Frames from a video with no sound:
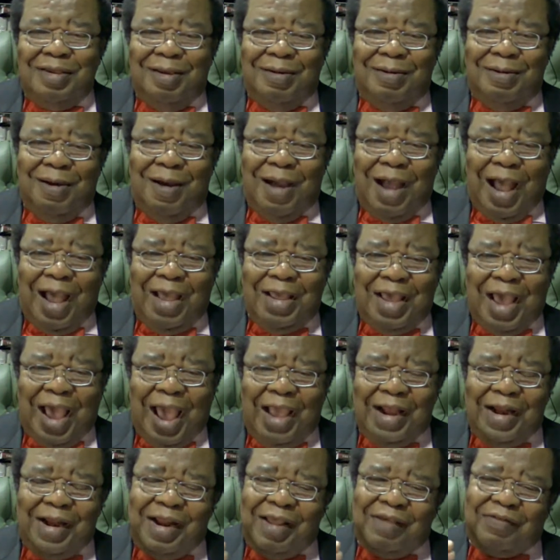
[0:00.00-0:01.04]

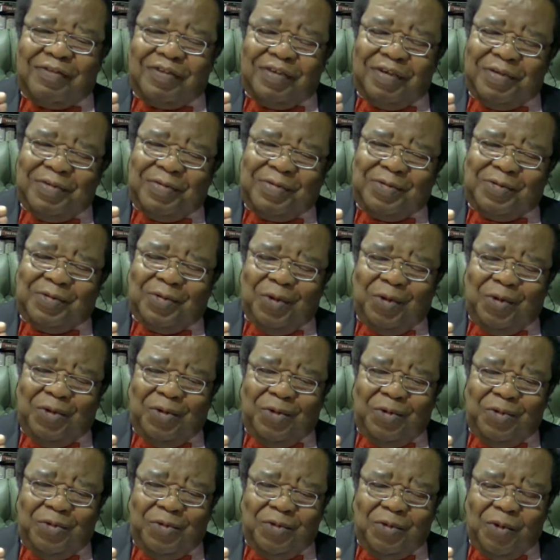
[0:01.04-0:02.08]
I listened
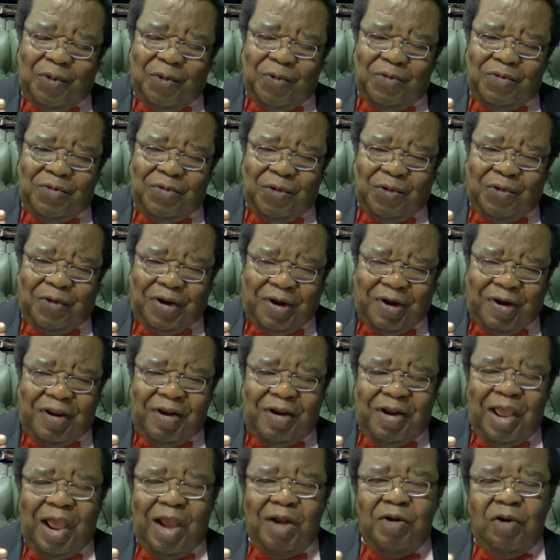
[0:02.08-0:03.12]
to
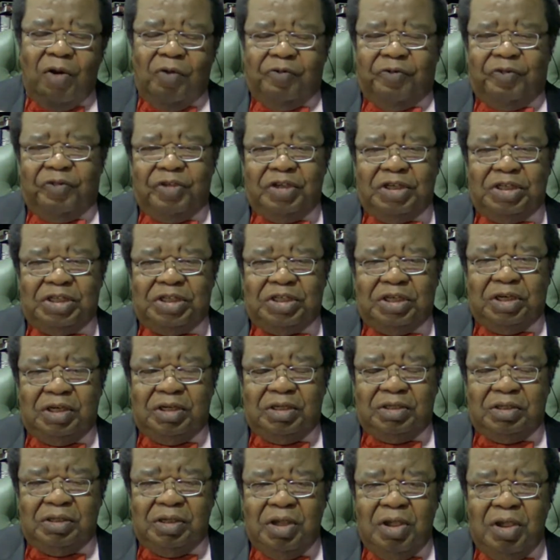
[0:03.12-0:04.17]
Ukrainian
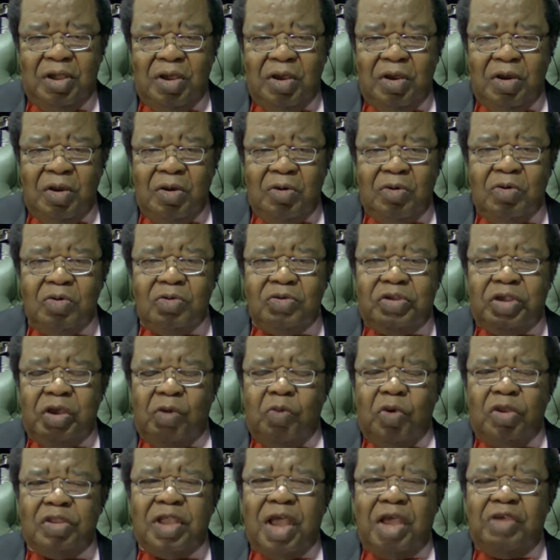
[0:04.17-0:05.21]
officials who
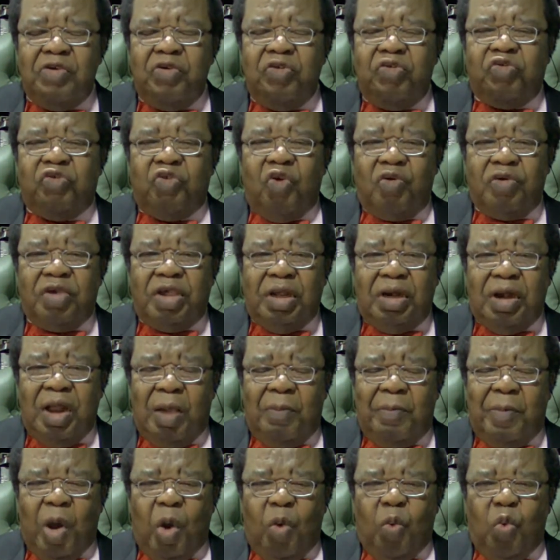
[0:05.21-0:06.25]
said, what are you
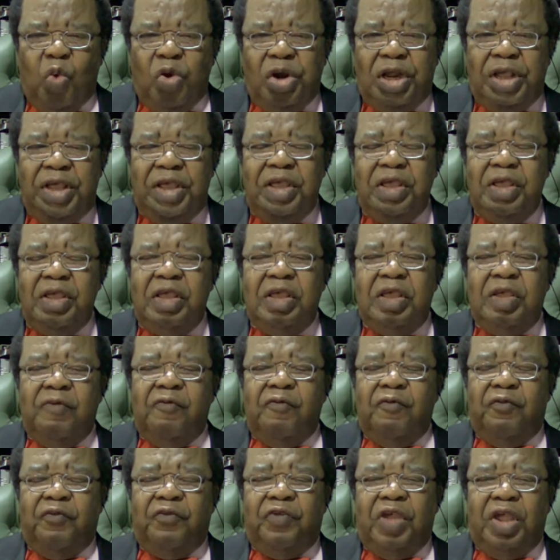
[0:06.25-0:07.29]
talking about? Will he
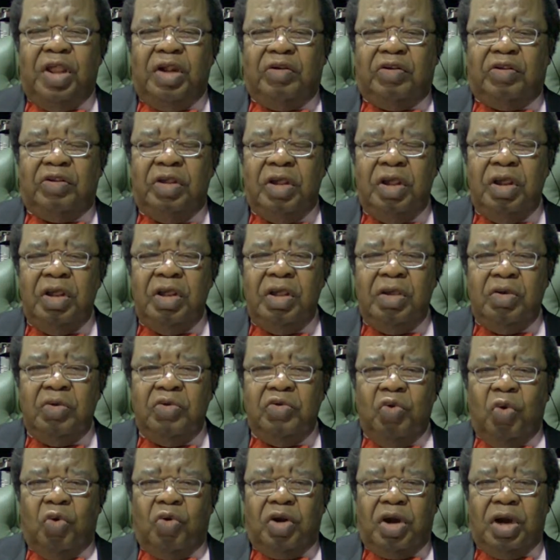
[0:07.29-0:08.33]
invade
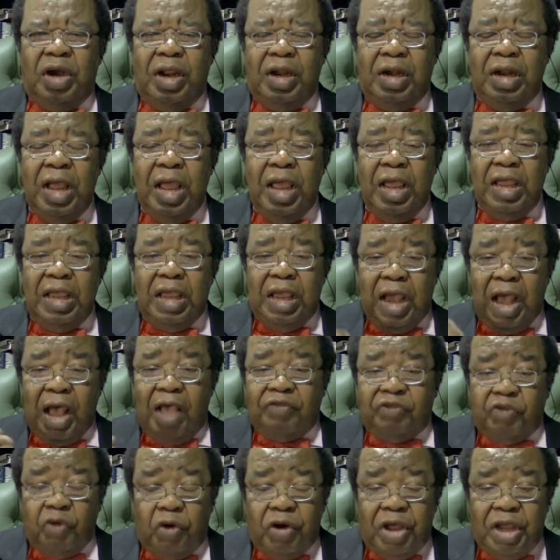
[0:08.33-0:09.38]
Ukraine? He
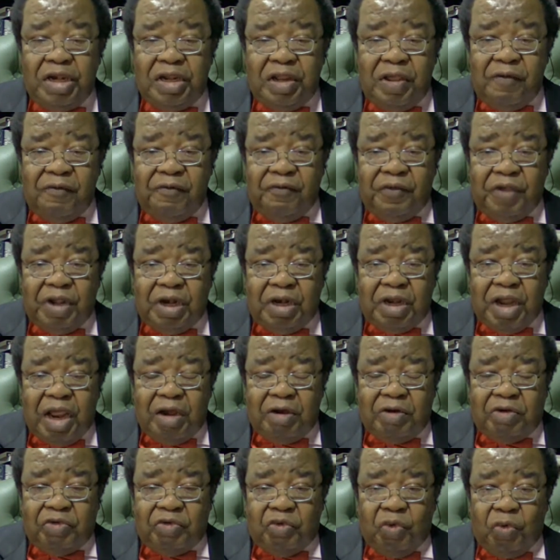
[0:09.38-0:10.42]
has already
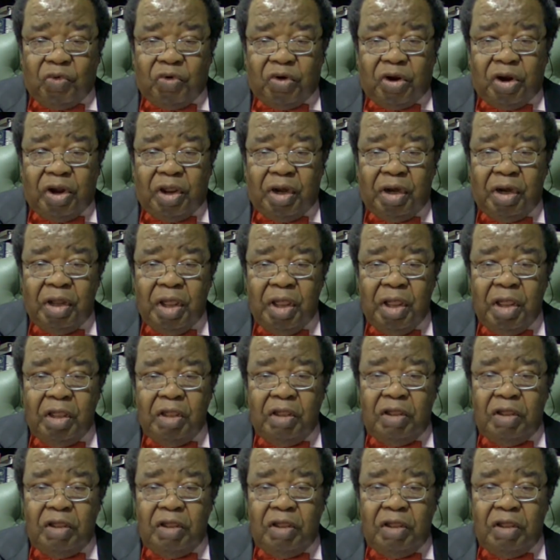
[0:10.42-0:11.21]
invaded Ukraine.